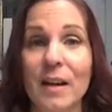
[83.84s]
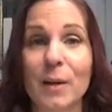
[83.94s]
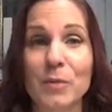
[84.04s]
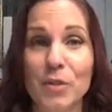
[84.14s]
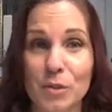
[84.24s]

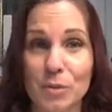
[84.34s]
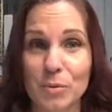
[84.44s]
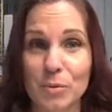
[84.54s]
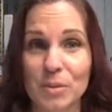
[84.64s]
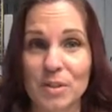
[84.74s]

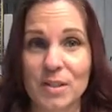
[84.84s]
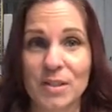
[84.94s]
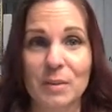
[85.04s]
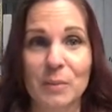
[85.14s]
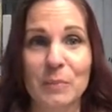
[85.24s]
Obtuse
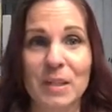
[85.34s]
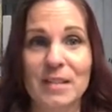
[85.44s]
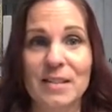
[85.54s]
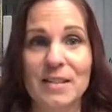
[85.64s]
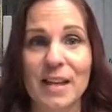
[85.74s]

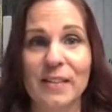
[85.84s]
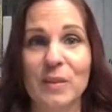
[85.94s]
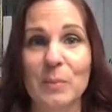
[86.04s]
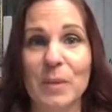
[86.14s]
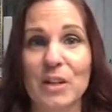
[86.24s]
means that
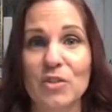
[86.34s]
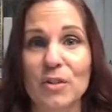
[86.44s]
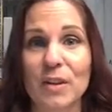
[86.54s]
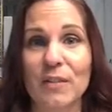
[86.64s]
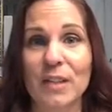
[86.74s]
the measure
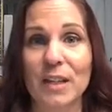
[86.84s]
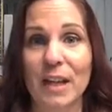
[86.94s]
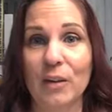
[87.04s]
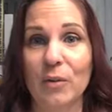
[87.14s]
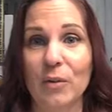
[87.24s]
of the
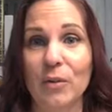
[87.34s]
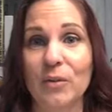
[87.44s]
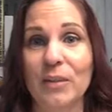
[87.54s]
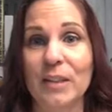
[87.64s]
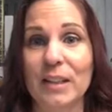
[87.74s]

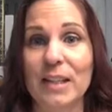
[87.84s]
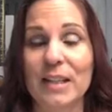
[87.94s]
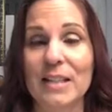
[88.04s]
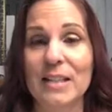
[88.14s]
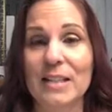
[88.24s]
angle
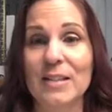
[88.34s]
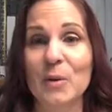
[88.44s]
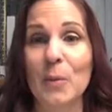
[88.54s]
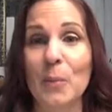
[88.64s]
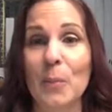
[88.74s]
is
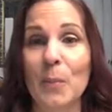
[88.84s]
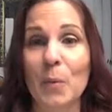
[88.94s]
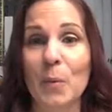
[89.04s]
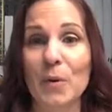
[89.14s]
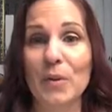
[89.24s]

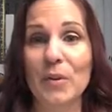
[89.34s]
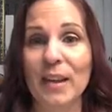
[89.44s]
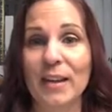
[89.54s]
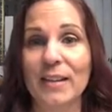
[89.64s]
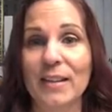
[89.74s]
more
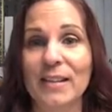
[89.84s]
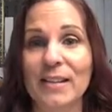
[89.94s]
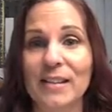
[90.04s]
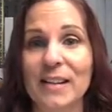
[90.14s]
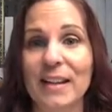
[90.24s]
than
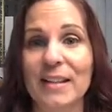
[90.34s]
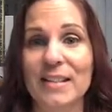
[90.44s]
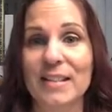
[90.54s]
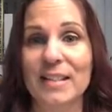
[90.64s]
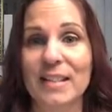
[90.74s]

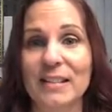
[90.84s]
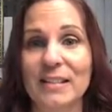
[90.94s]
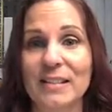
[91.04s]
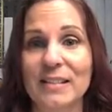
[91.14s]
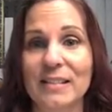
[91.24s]
90
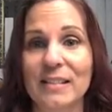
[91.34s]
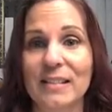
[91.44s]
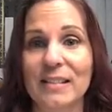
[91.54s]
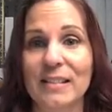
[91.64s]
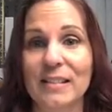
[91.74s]

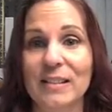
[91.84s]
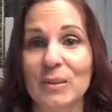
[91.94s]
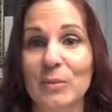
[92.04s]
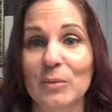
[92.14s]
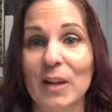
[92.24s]

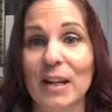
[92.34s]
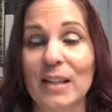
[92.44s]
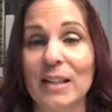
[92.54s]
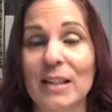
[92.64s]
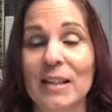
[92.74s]

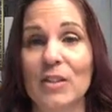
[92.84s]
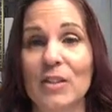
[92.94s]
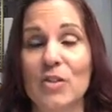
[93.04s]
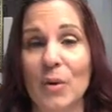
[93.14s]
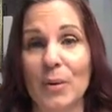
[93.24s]
right?
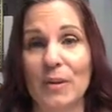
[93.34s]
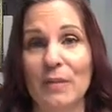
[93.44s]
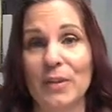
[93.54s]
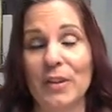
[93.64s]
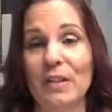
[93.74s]
So if
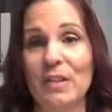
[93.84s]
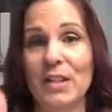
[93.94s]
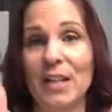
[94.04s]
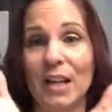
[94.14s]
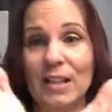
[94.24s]
you think of a
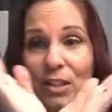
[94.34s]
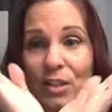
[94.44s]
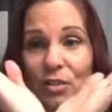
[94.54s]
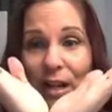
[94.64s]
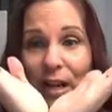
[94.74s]
90
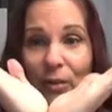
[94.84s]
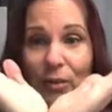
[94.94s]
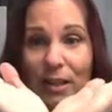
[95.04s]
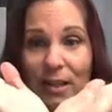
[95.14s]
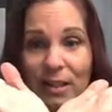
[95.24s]
degree angle
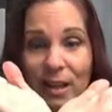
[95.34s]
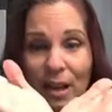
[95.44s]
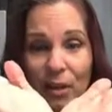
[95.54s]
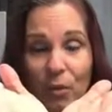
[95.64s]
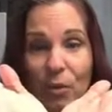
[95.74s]
like an
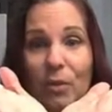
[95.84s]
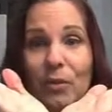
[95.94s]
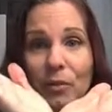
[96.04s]
L,